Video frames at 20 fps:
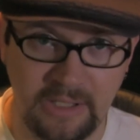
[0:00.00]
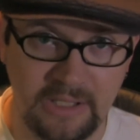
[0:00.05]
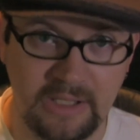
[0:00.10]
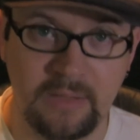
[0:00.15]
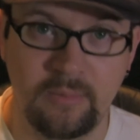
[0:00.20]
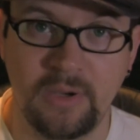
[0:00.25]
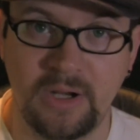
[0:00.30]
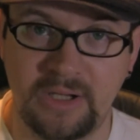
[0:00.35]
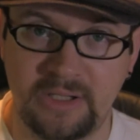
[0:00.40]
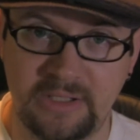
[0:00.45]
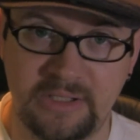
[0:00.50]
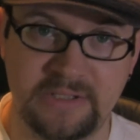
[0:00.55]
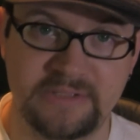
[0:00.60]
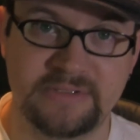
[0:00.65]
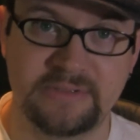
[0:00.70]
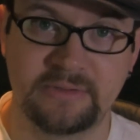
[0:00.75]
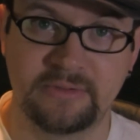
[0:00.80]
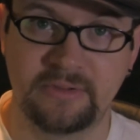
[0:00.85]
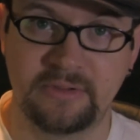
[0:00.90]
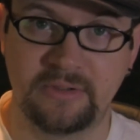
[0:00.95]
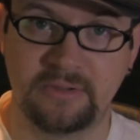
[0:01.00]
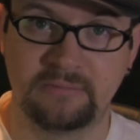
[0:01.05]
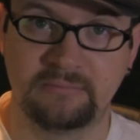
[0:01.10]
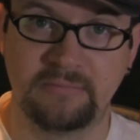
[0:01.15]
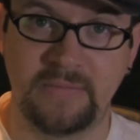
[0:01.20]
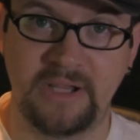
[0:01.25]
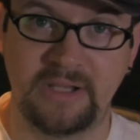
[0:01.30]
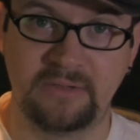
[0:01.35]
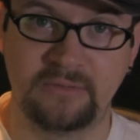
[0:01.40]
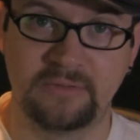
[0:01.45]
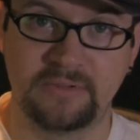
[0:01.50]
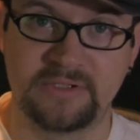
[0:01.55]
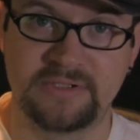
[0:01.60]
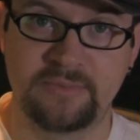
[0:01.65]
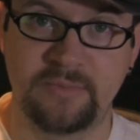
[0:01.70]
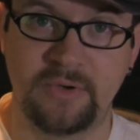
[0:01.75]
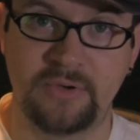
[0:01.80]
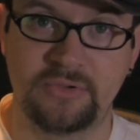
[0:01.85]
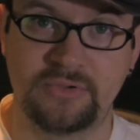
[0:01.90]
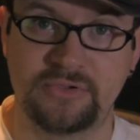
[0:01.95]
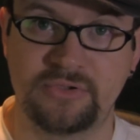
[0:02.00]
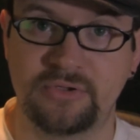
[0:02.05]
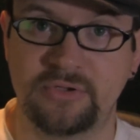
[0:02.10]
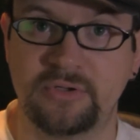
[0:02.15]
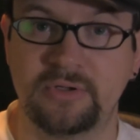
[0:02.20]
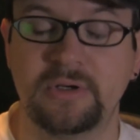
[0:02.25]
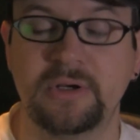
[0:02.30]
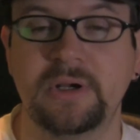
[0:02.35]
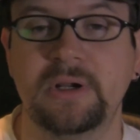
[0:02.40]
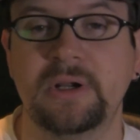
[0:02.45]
anybody needs to learn manual exposure,